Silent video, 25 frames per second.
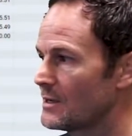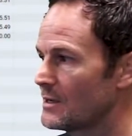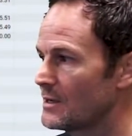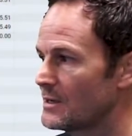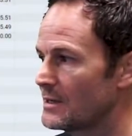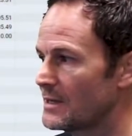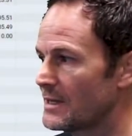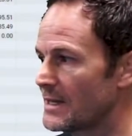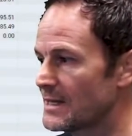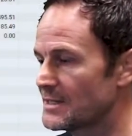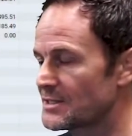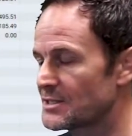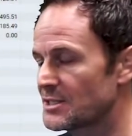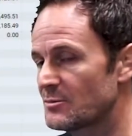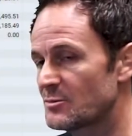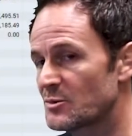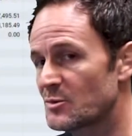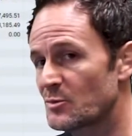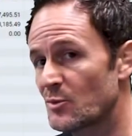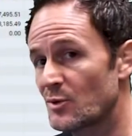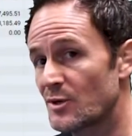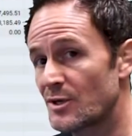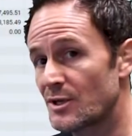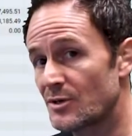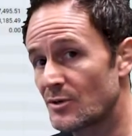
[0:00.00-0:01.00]
Now, that seems
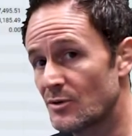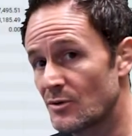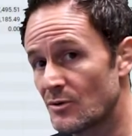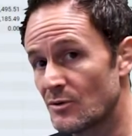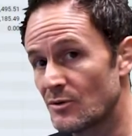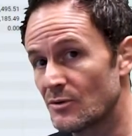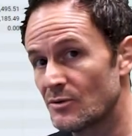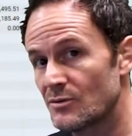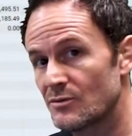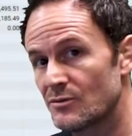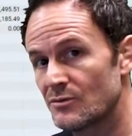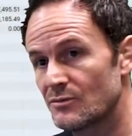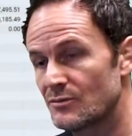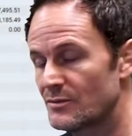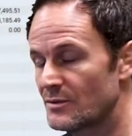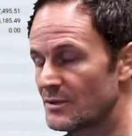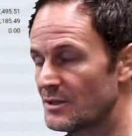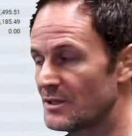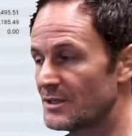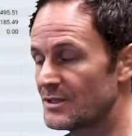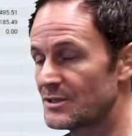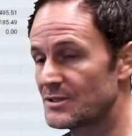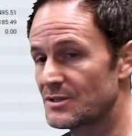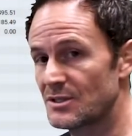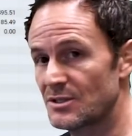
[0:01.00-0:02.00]
pretty cool, and
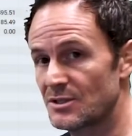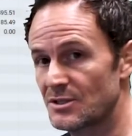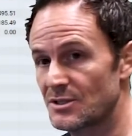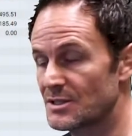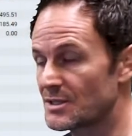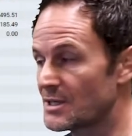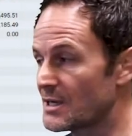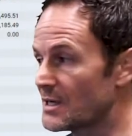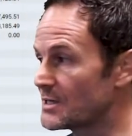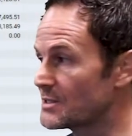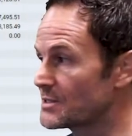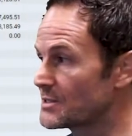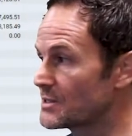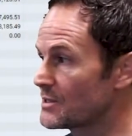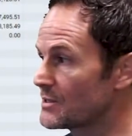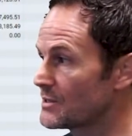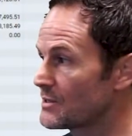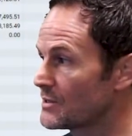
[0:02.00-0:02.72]
it's digitized.